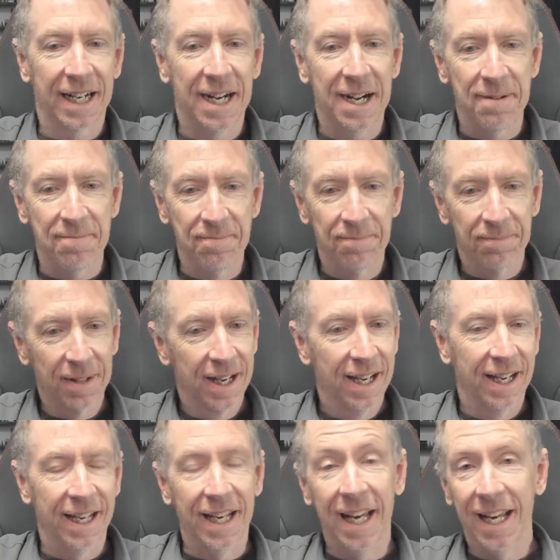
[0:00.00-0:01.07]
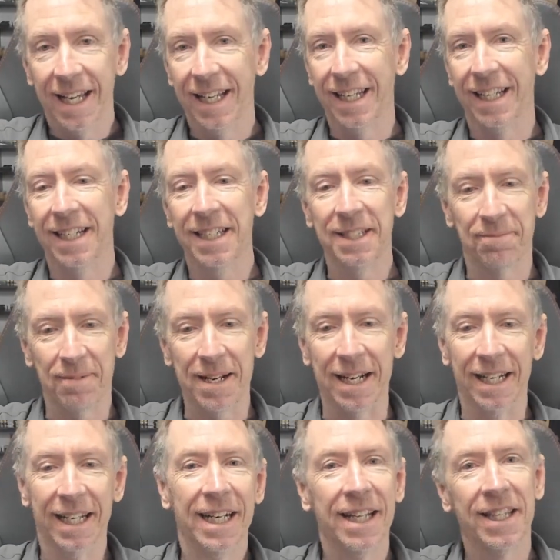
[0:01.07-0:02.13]
It has
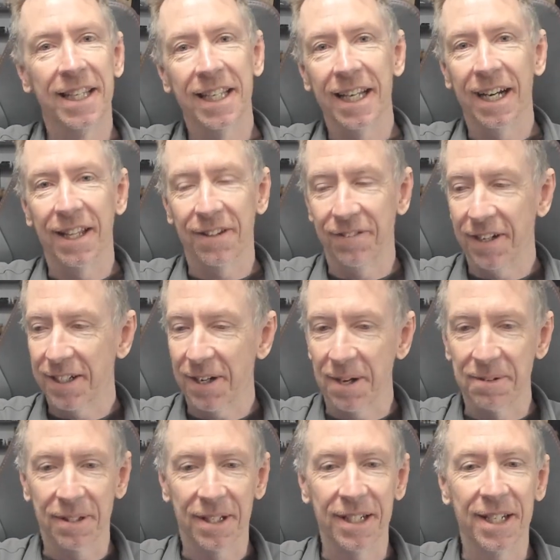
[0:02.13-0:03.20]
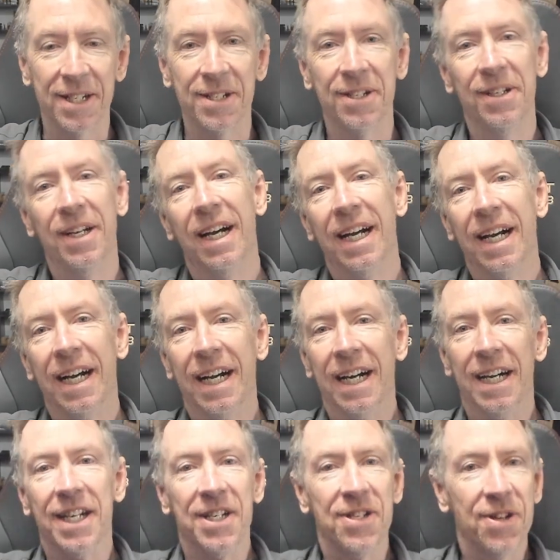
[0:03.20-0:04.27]
been, the fun times continue.
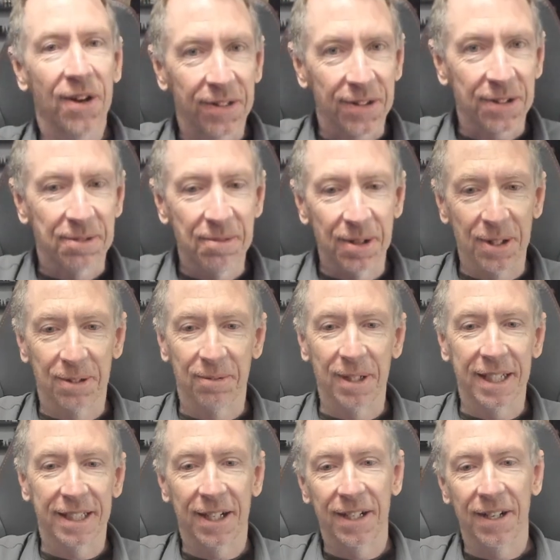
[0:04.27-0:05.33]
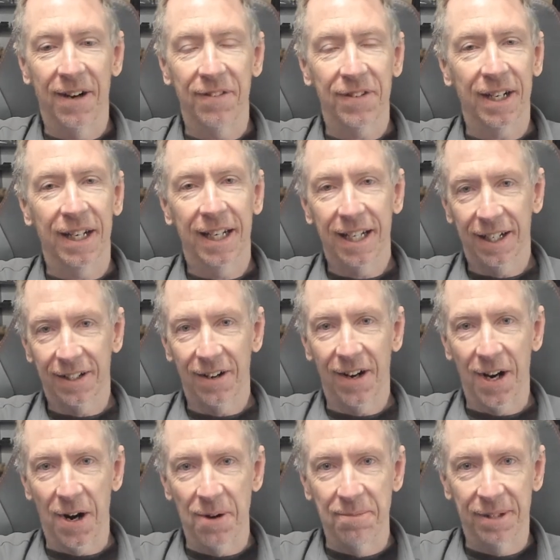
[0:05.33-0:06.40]
Not the smoothest week, so I've got a little
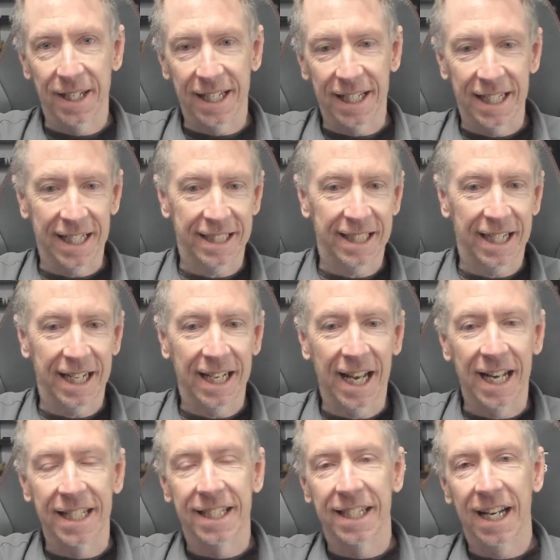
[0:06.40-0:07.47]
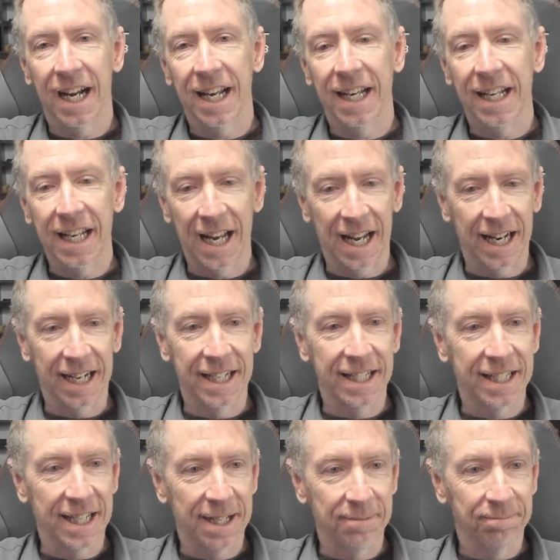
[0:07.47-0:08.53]
guy homesick yesterday and today,
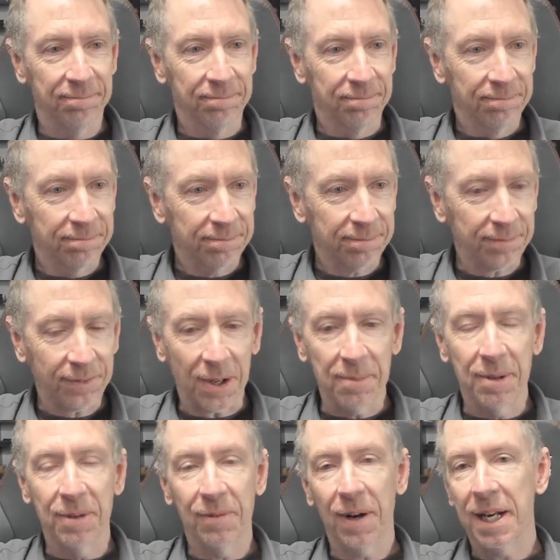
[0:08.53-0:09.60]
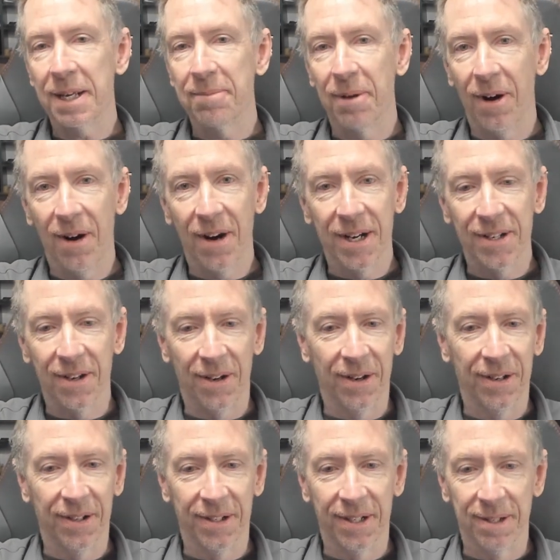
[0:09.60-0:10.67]
and I've been running behind
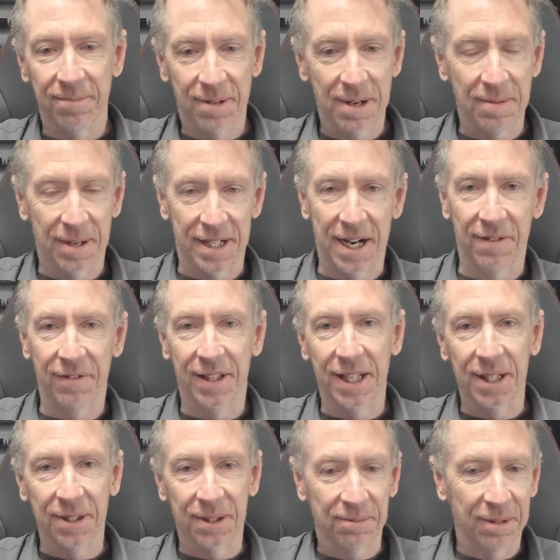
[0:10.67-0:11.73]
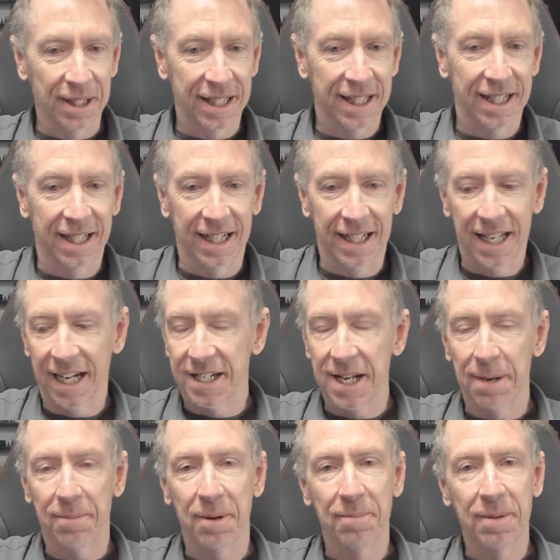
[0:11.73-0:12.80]
on pretty much everything this week, catching
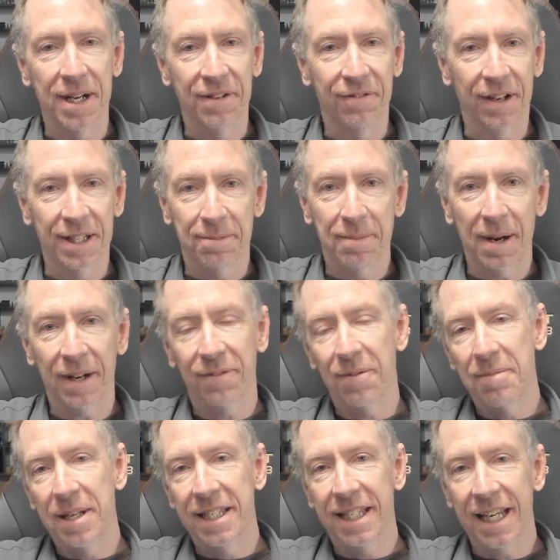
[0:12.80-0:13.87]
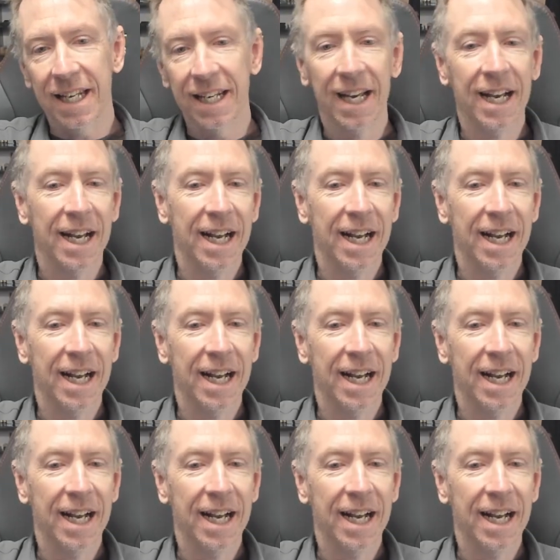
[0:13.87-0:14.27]
up on many fronts back from NZ.